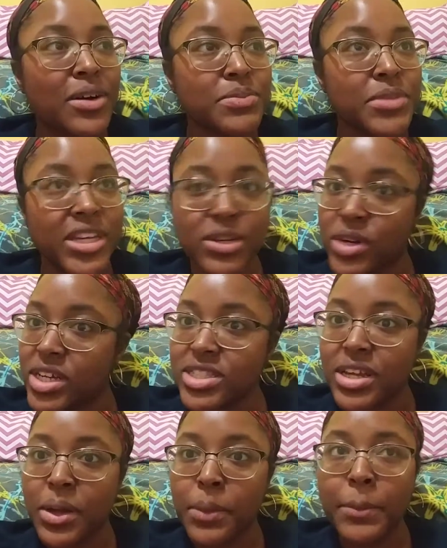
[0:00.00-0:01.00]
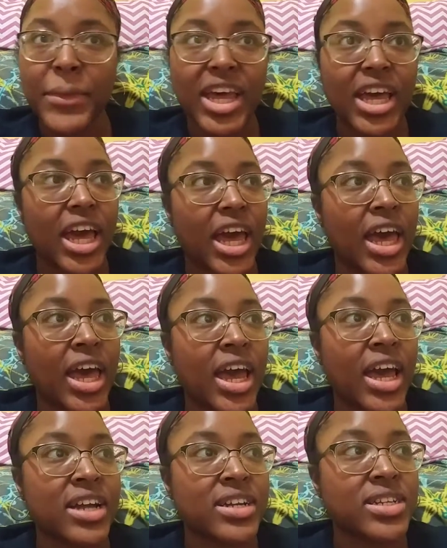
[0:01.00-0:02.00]
He wakes up
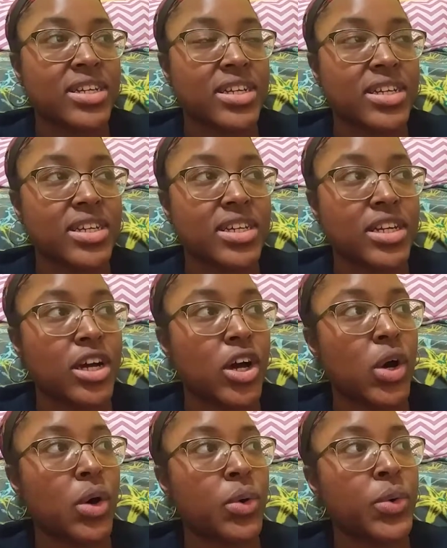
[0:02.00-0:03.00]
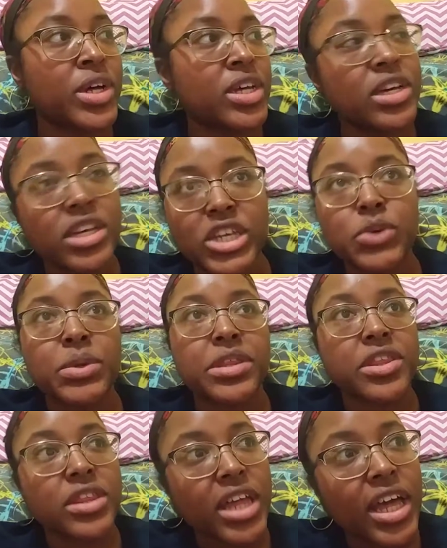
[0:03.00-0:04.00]
and, you would
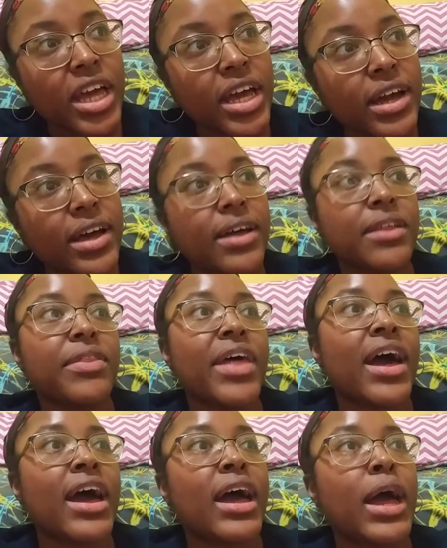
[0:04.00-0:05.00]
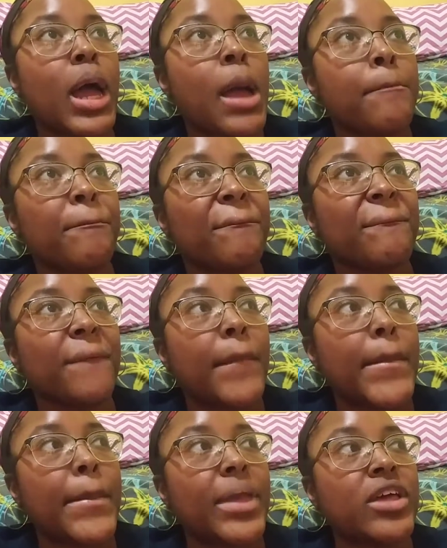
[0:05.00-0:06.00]
think that
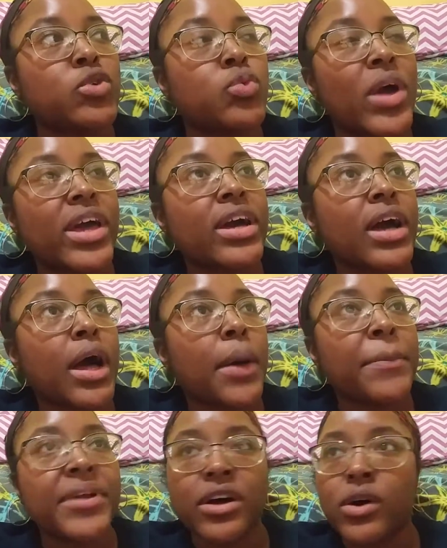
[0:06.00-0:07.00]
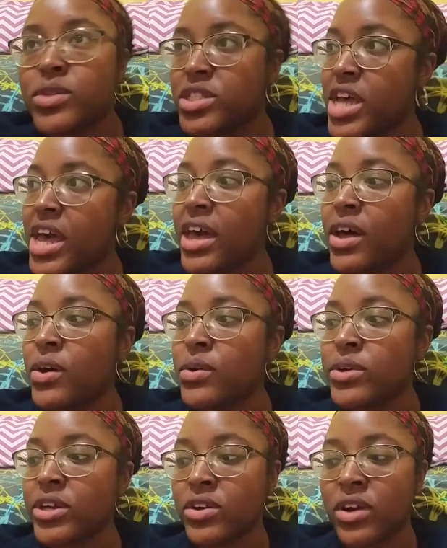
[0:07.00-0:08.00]
you wake up in a hotel,
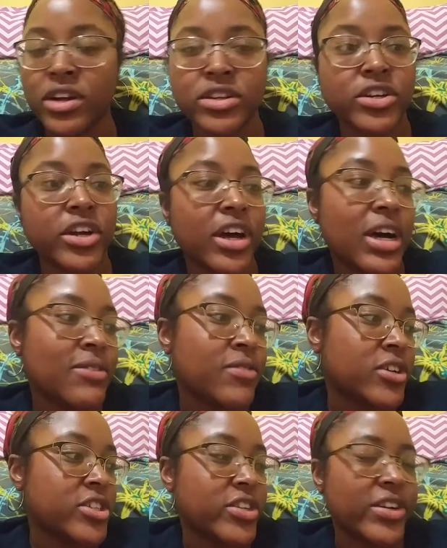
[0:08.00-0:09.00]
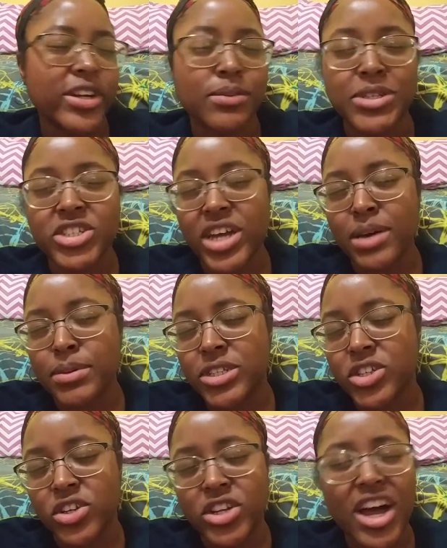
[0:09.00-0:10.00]
you're under the covers, you're in your pajamas,
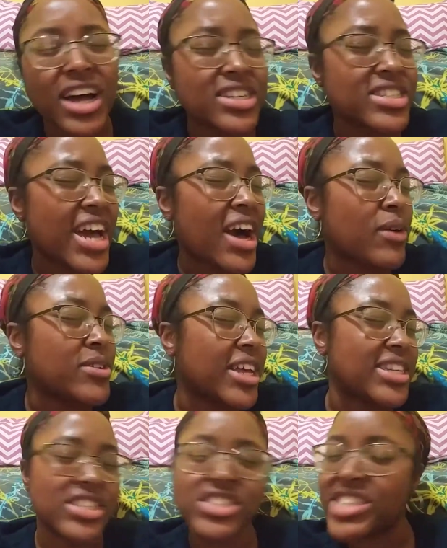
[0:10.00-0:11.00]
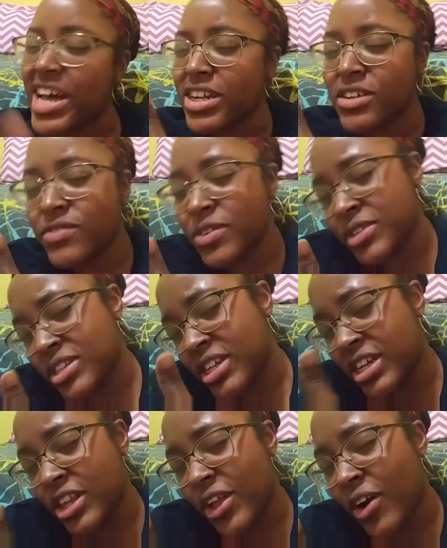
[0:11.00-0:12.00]
you're knocked out, and like the sound of the
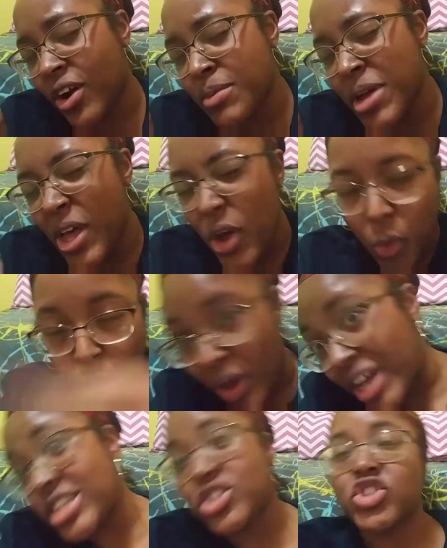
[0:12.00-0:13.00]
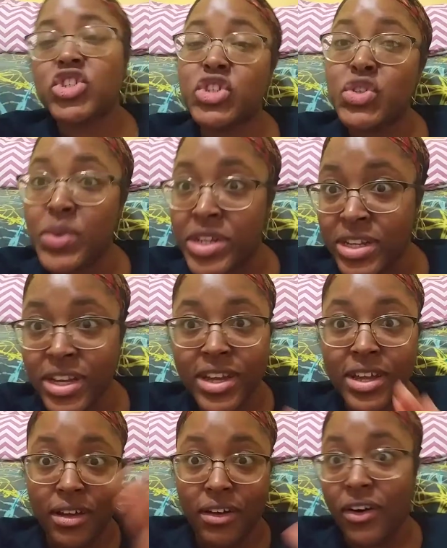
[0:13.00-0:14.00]
alarm wakes you and
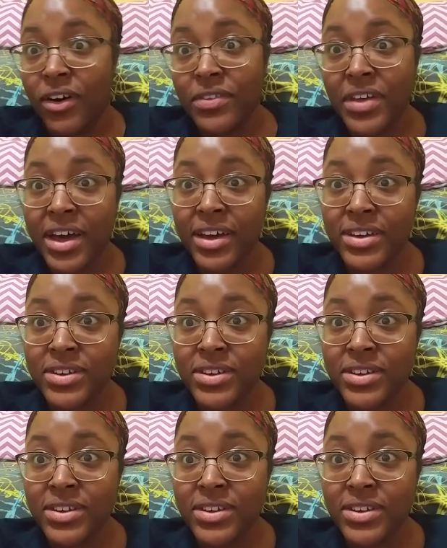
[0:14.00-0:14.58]
all that,